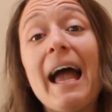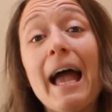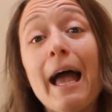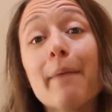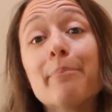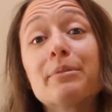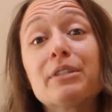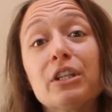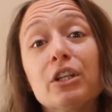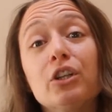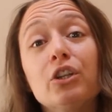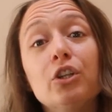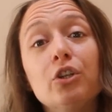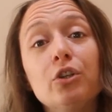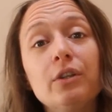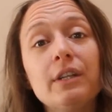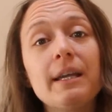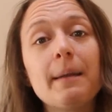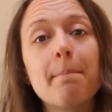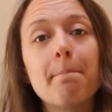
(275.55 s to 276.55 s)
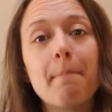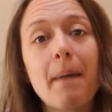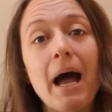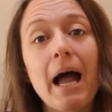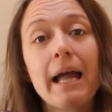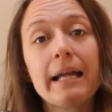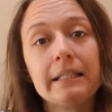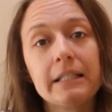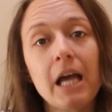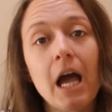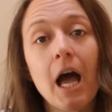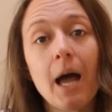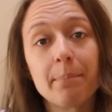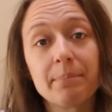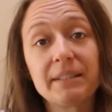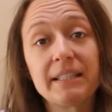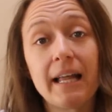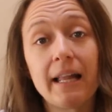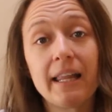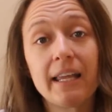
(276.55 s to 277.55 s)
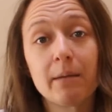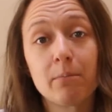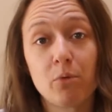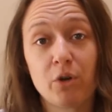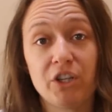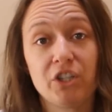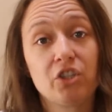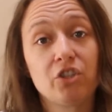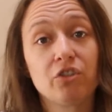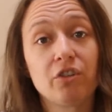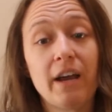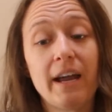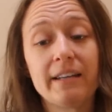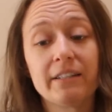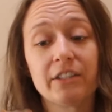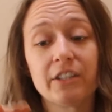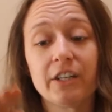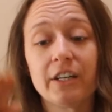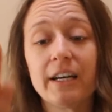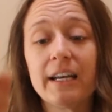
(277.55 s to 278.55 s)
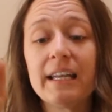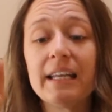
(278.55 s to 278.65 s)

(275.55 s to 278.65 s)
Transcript: absolutely my top selling moisturizer.